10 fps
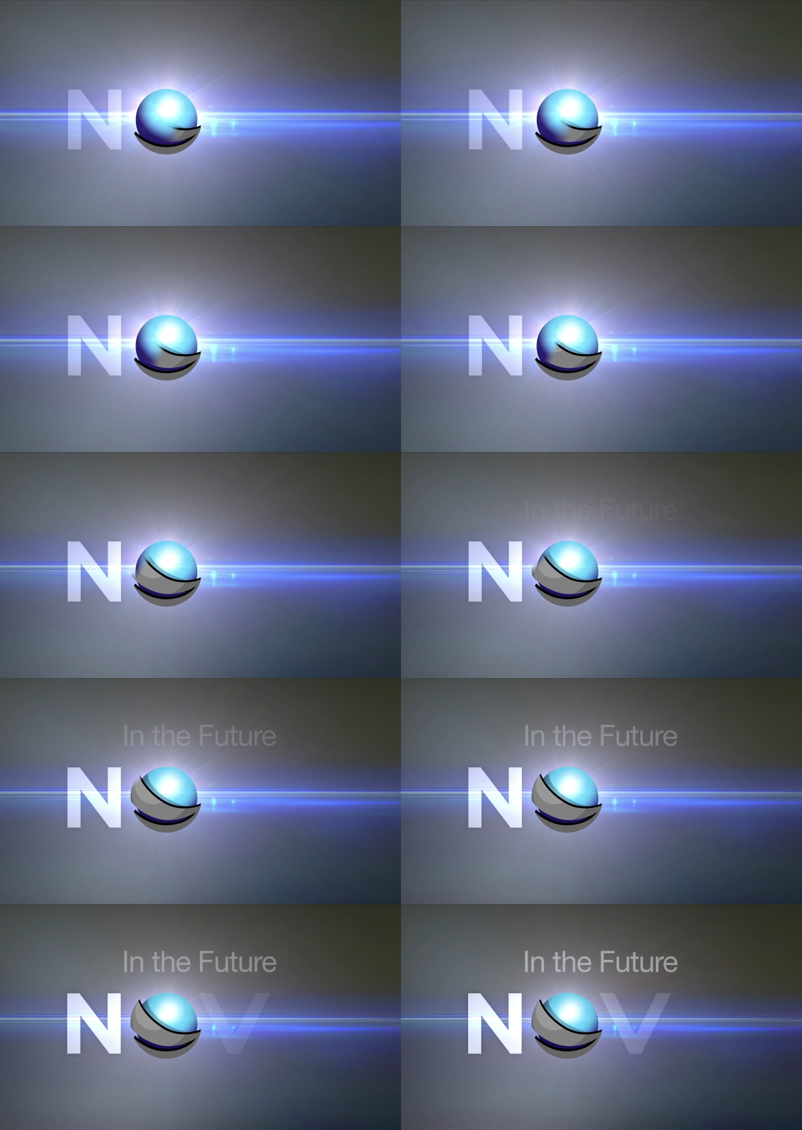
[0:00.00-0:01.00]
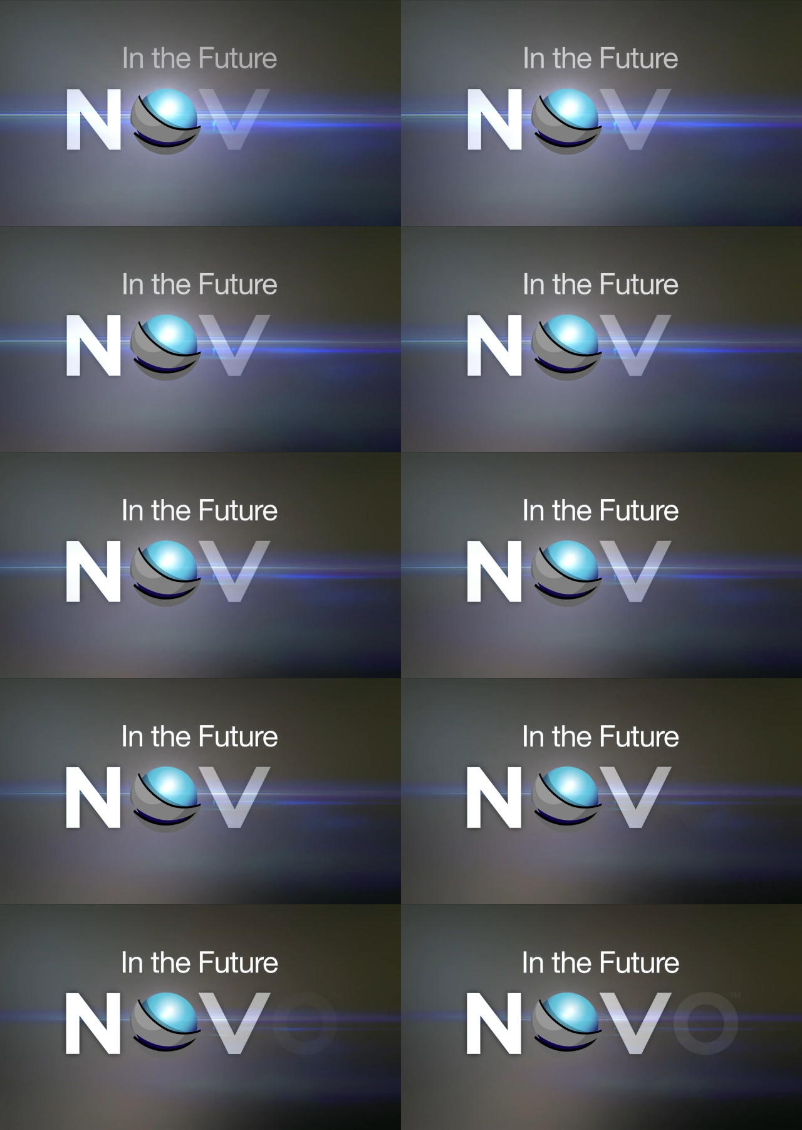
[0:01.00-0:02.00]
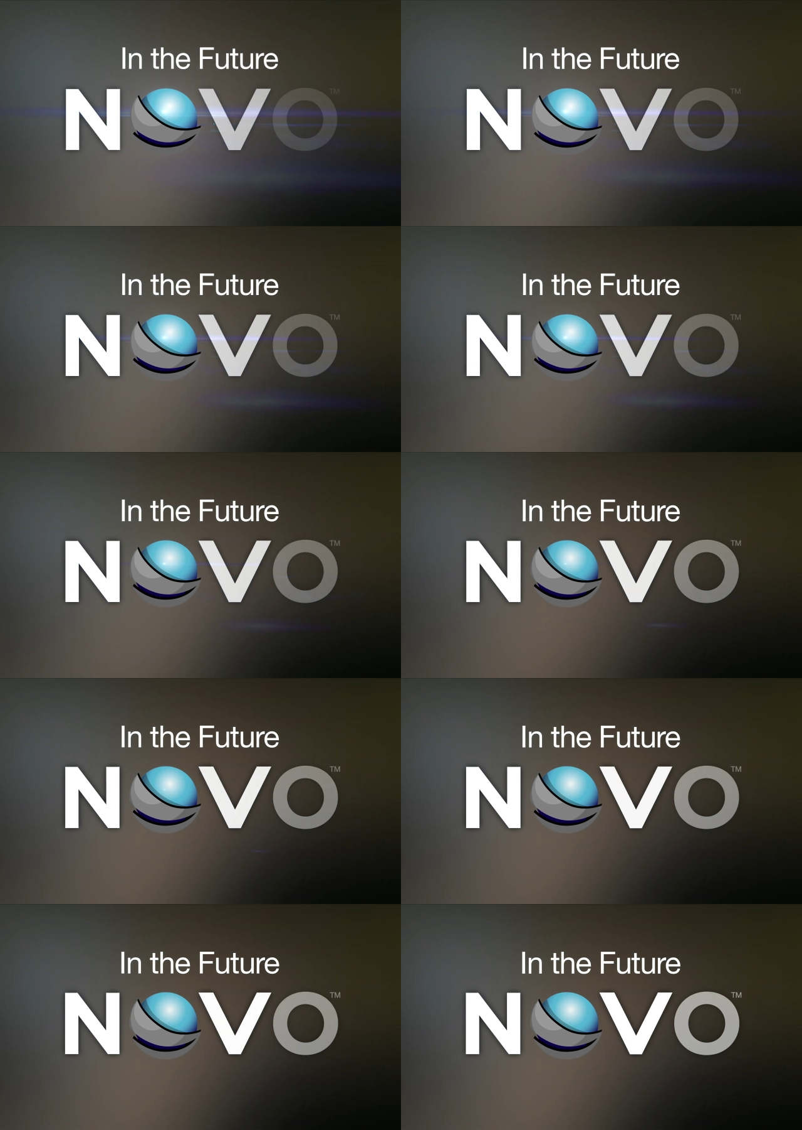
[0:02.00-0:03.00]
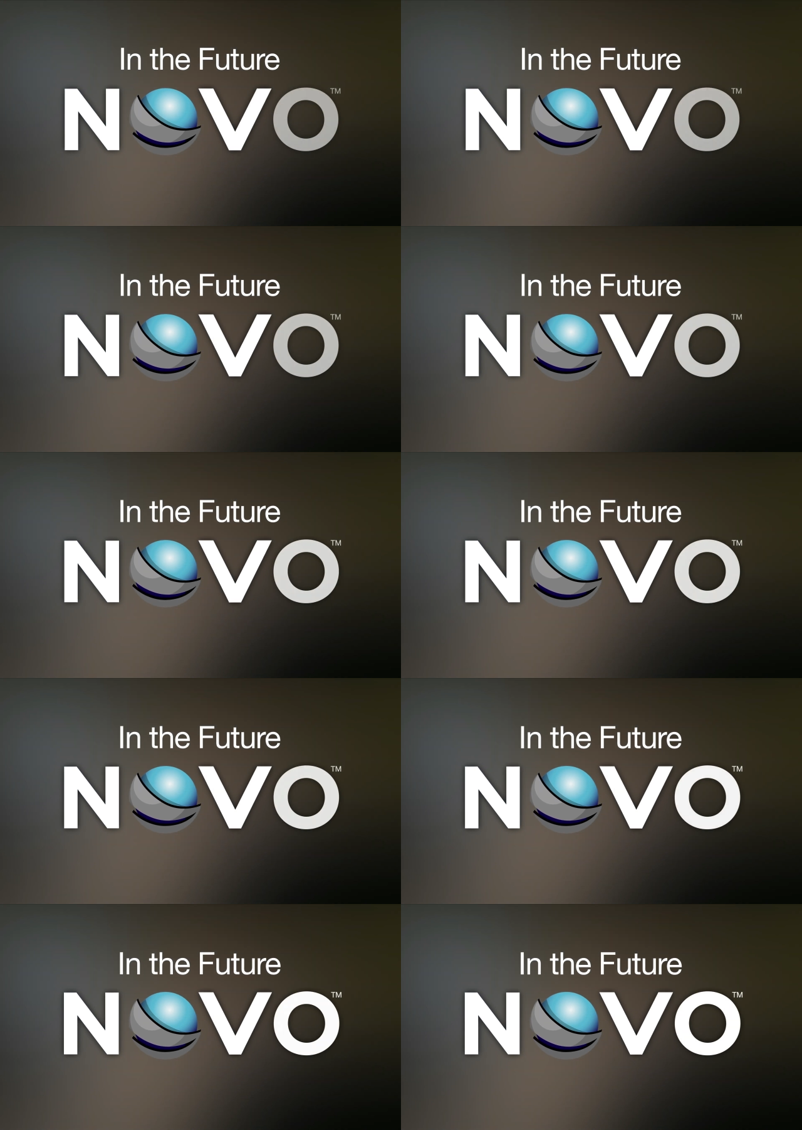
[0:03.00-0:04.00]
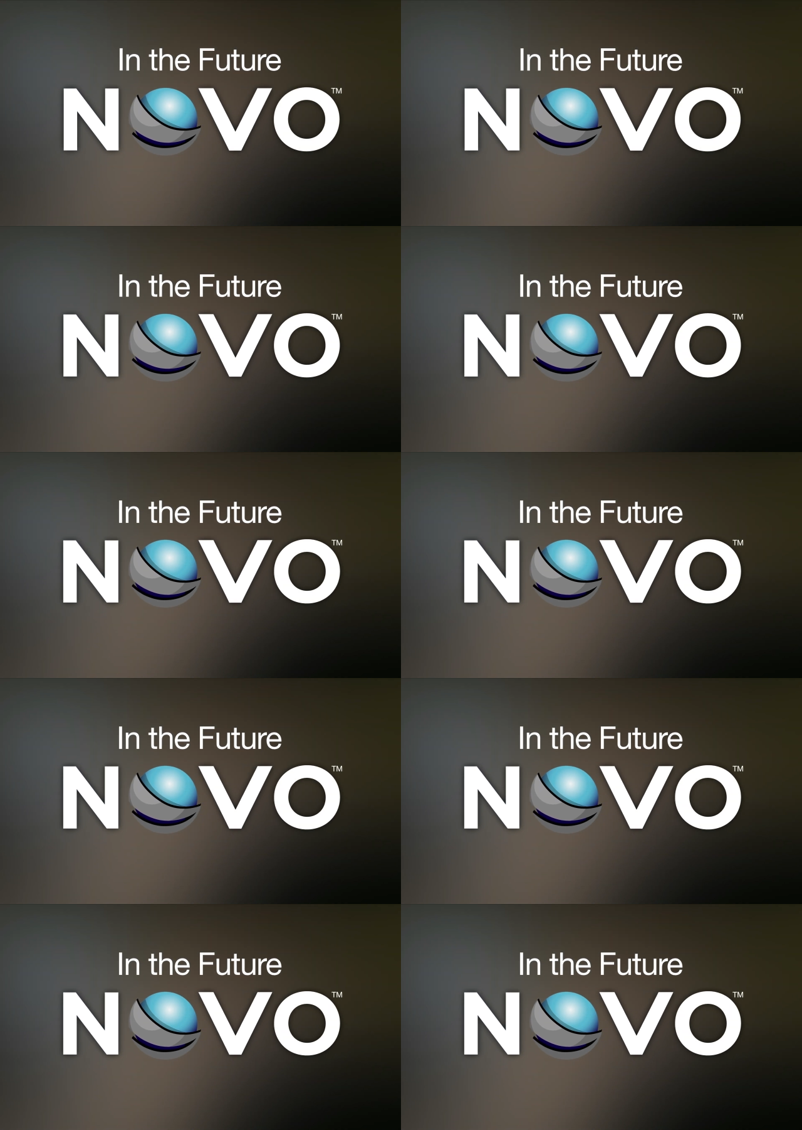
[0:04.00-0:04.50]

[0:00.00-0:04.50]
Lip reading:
Nobody's mouth can be seen.